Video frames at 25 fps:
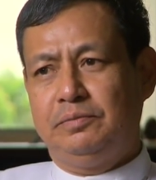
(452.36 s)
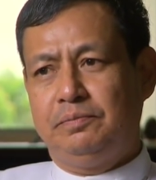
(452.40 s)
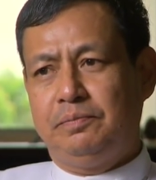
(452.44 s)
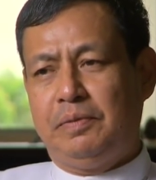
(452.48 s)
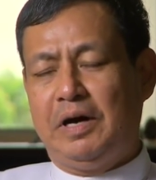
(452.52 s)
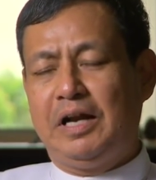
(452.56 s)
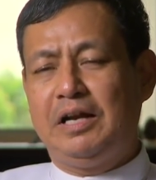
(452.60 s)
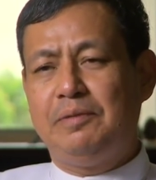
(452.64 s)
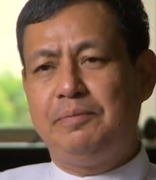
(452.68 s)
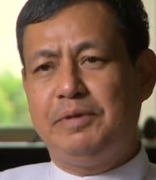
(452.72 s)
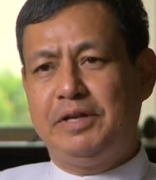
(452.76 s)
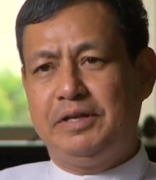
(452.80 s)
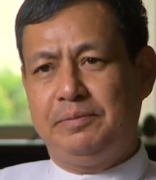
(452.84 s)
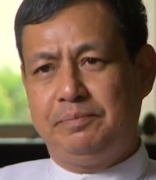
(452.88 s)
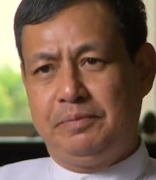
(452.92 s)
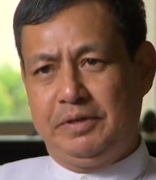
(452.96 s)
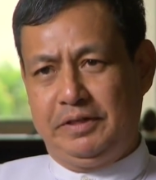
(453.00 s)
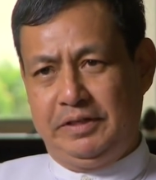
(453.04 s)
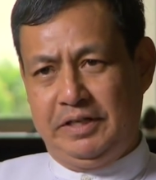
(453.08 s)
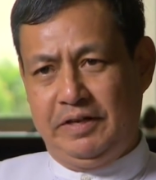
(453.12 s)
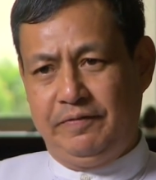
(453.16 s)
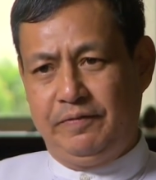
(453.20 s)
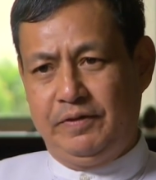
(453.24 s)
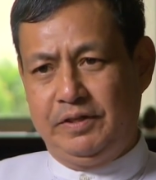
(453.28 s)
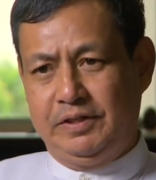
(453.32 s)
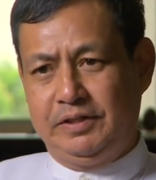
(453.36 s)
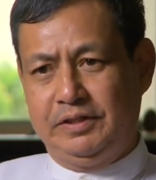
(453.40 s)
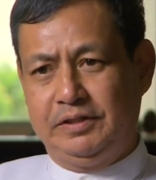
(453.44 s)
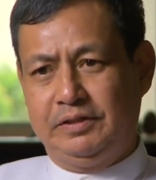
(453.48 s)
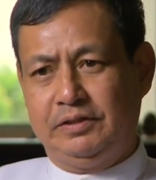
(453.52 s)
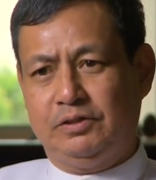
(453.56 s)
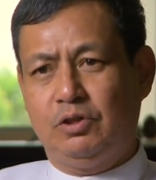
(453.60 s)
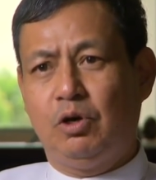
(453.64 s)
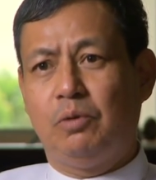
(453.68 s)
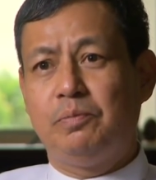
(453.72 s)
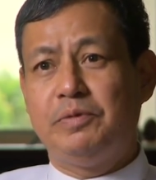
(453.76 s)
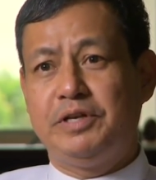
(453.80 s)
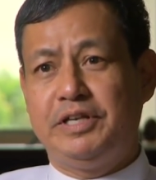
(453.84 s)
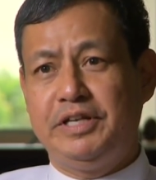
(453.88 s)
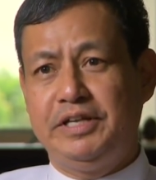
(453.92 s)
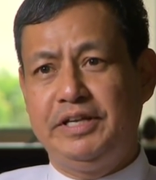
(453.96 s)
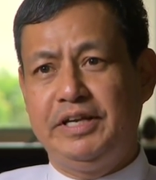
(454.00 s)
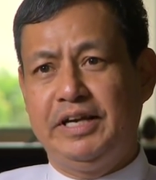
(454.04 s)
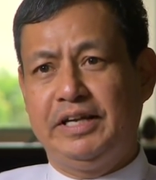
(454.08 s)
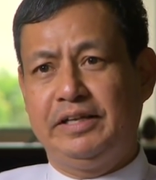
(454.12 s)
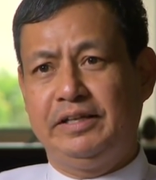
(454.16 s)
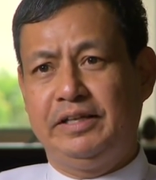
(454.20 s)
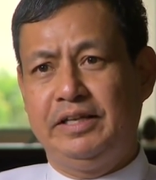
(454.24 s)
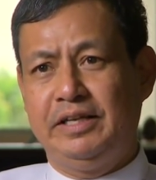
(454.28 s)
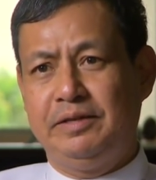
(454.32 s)
Parliament have the committee
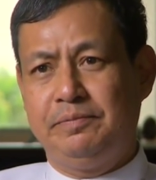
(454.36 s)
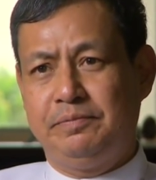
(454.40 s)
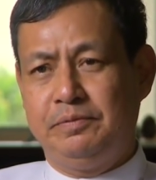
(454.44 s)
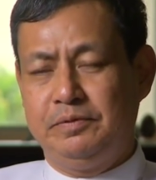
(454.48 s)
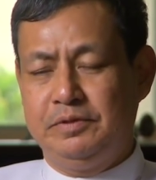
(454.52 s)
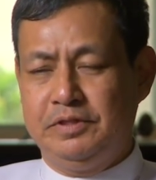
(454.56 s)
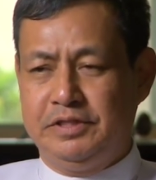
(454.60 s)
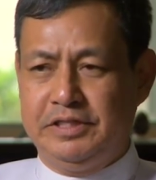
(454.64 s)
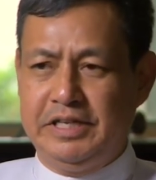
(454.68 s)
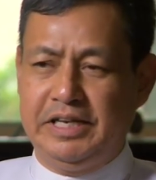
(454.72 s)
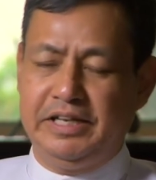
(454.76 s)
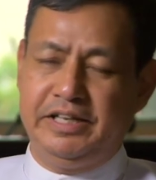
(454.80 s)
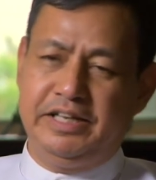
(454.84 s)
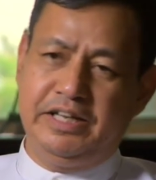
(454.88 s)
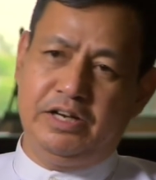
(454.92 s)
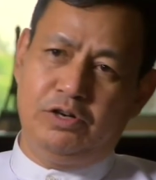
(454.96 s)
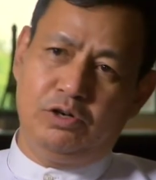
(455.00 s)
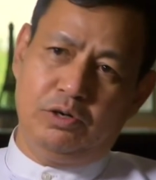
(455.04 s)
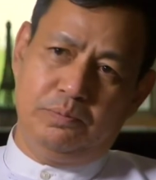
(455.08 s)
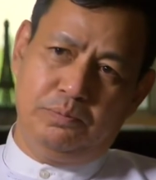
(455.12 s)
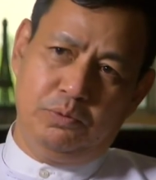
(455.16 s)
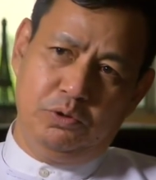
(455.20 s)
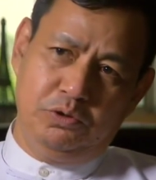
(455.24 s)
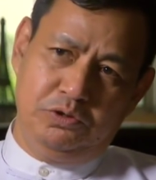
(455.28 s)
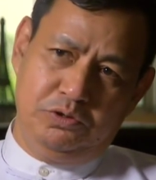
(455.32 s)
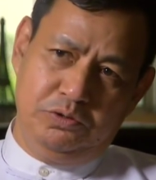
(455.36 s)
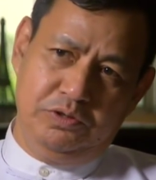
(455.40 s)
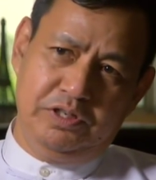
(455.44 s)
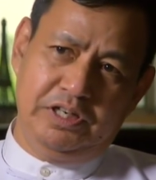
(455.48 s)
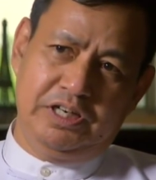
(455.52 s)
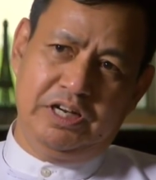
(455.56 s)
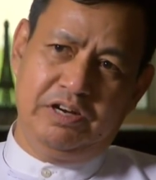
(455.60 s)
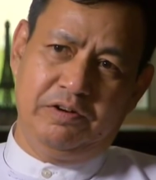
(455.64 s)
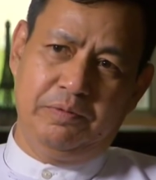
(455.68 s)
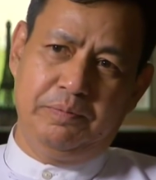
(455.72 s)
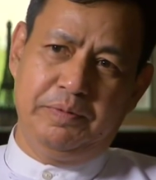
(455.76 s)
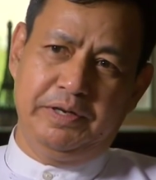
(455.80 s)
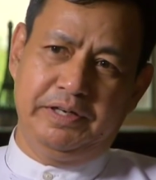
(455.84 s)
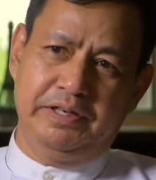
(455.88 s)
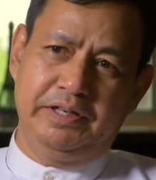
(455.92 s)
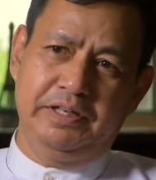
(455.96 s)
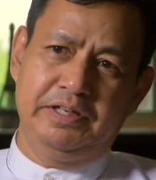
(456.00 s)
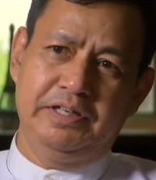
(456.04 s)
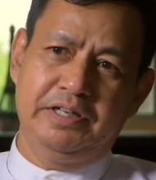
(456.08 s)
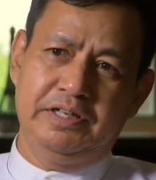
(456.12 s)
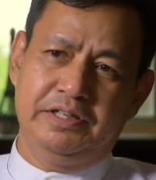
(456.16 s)
and they send their report to the government.